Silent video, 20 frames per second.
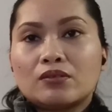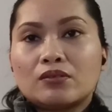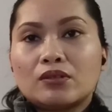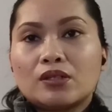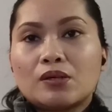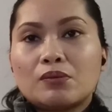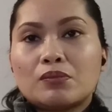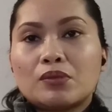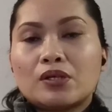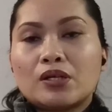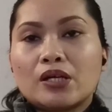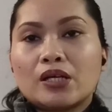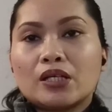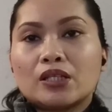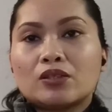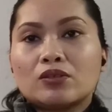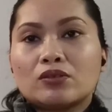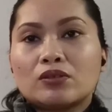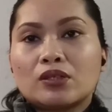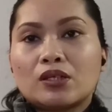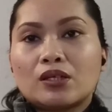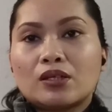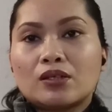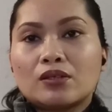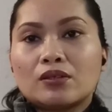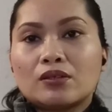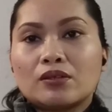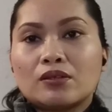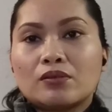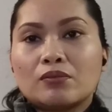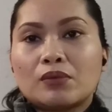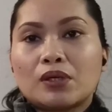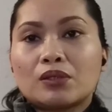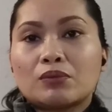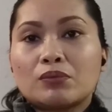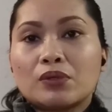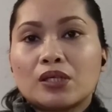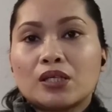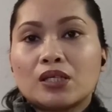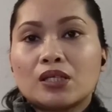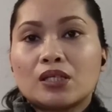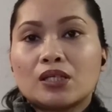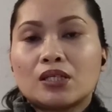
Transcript: Number 8 or the my page.